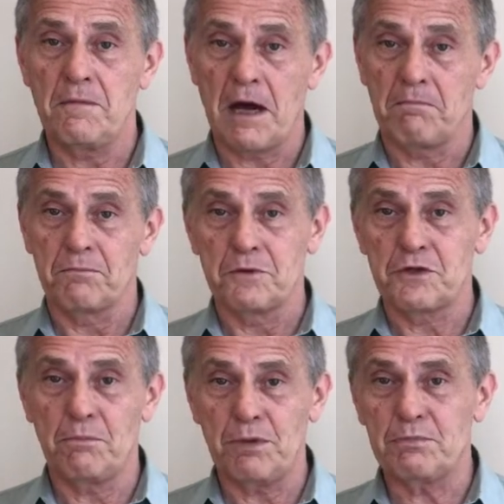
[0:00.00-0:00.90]
Now,
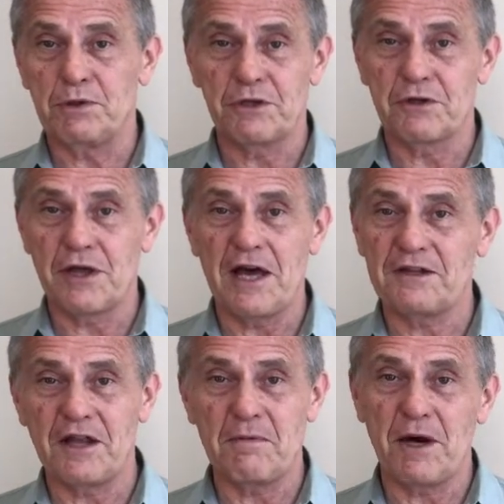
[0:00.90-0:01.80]
some people hear
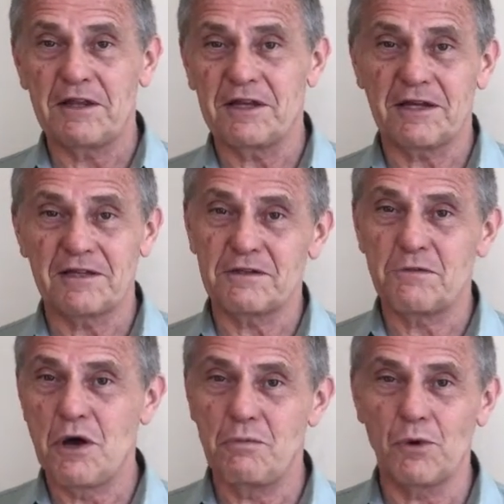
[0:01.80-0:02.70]
that and they might think
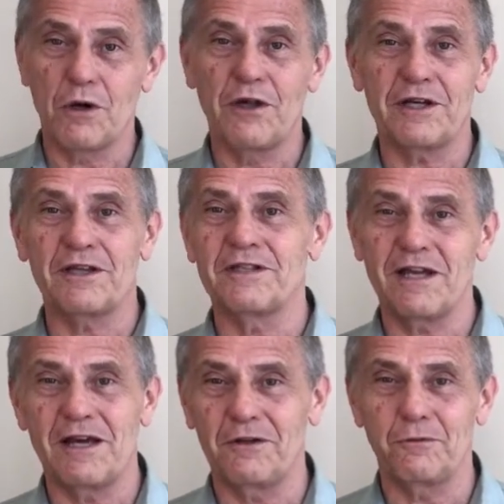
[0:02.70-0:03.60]
it's more like the
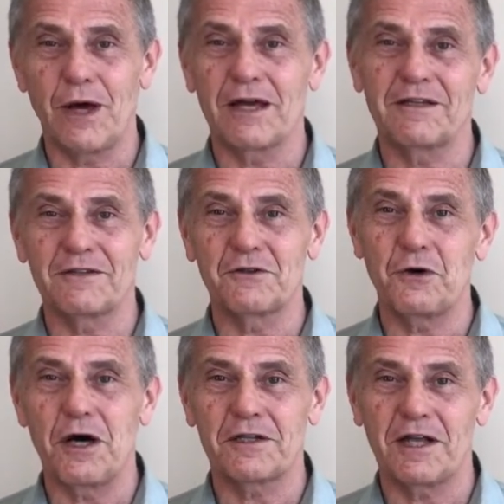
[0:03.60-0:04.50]
tail wagging the
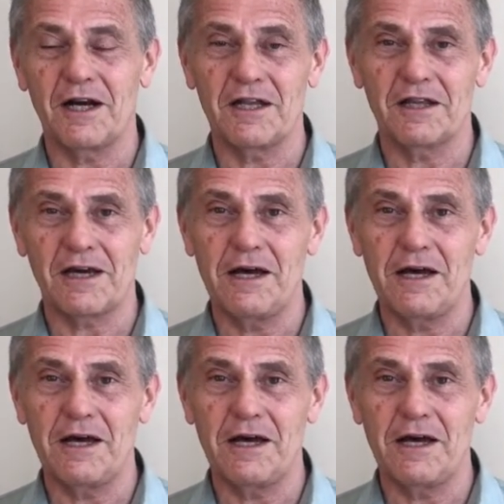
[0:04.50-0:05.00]
dog than anything